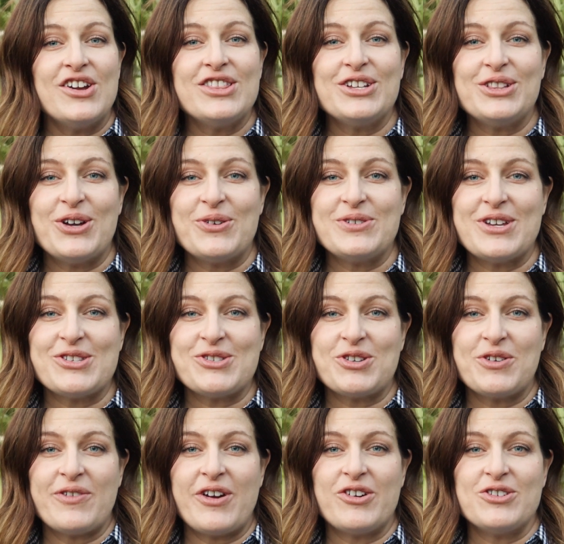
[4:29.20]
in the low desert
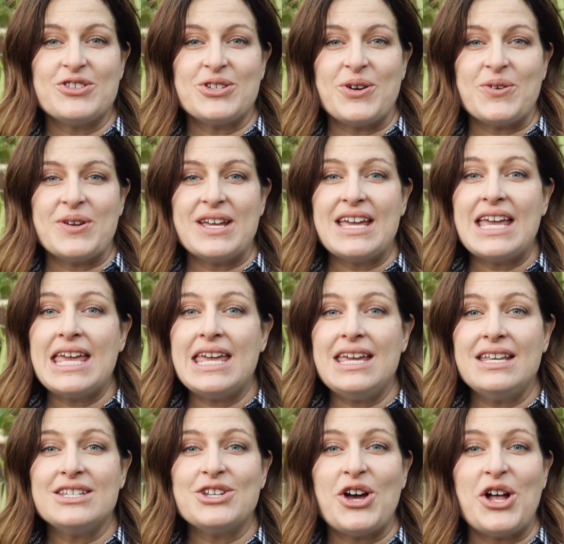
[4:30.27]
of Arizona,
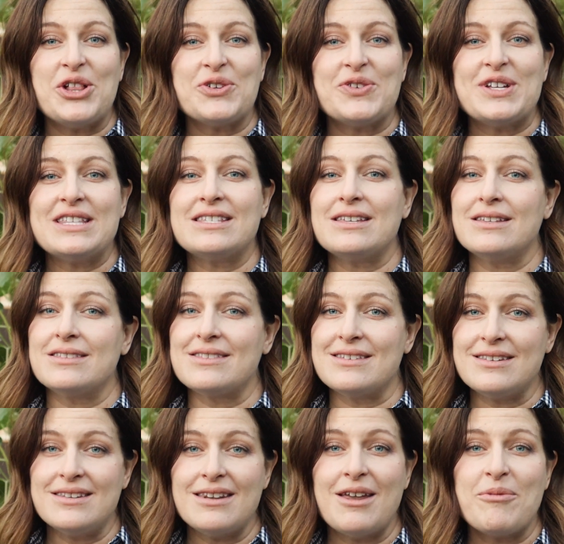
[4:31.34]
heat tolerance is the
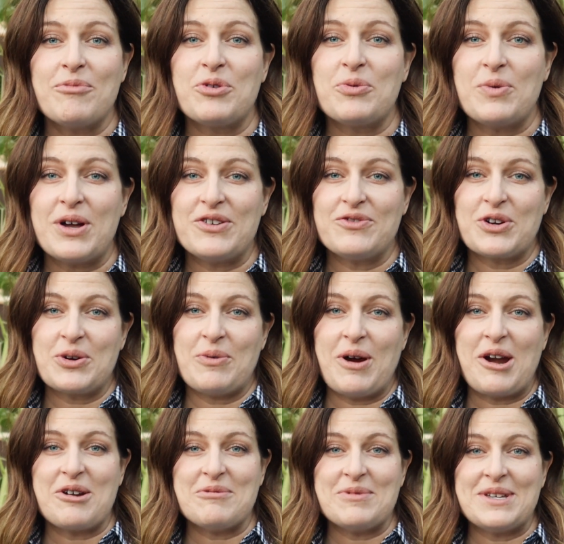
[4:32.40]
#1
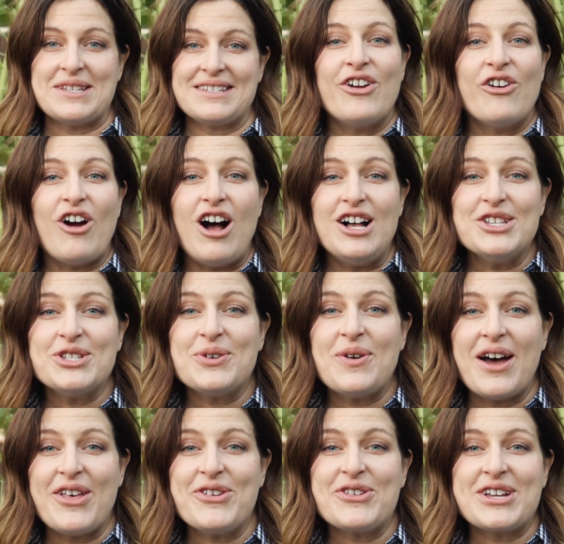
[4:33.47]
requirement. There are also
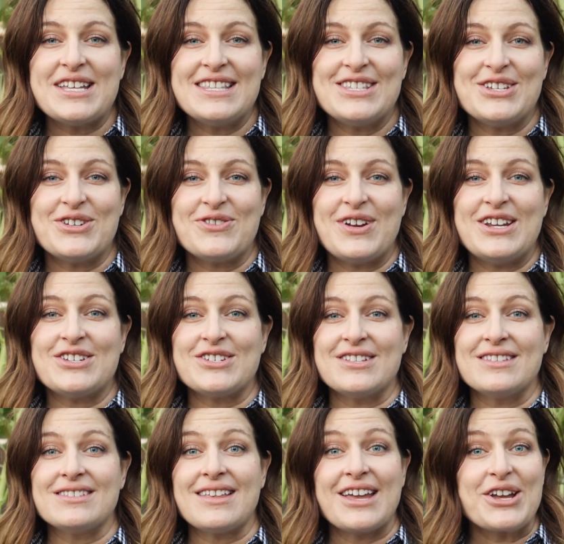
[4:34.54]
other
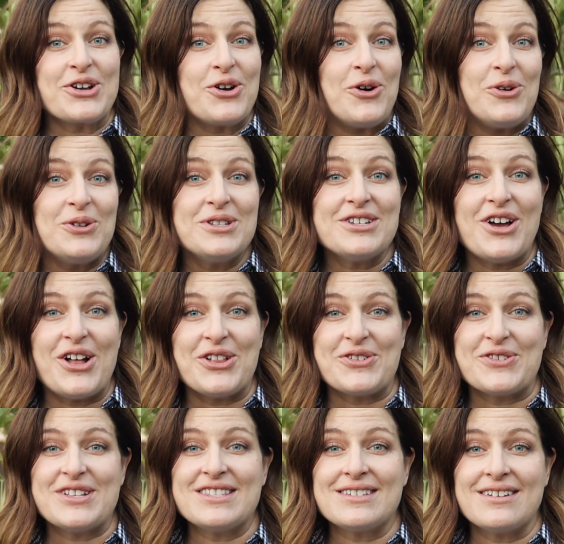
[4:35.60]
considerations like cold
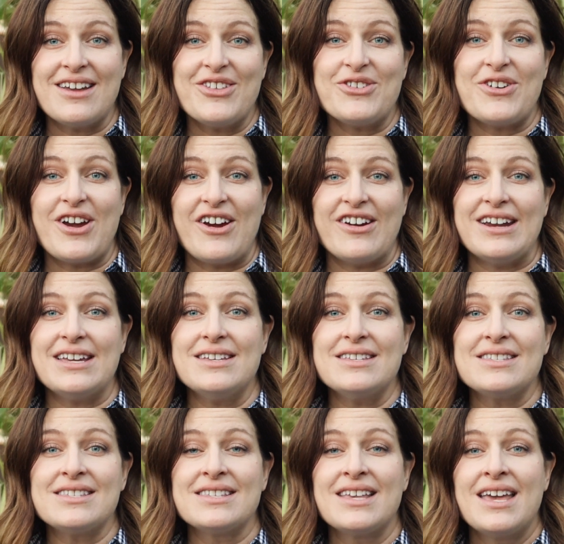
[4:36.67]
tolerance in other
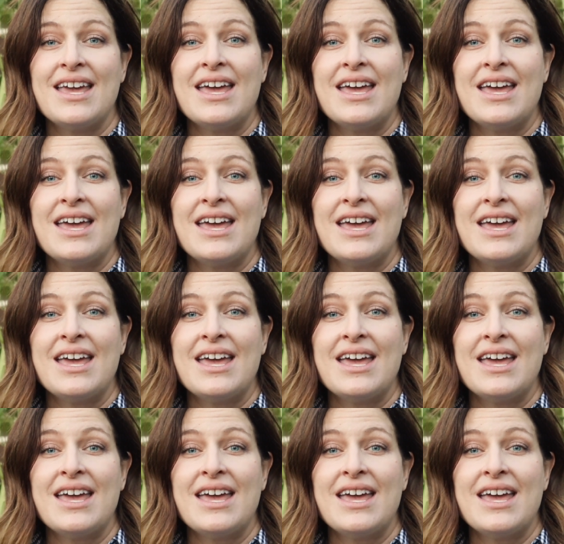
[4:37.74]
areas,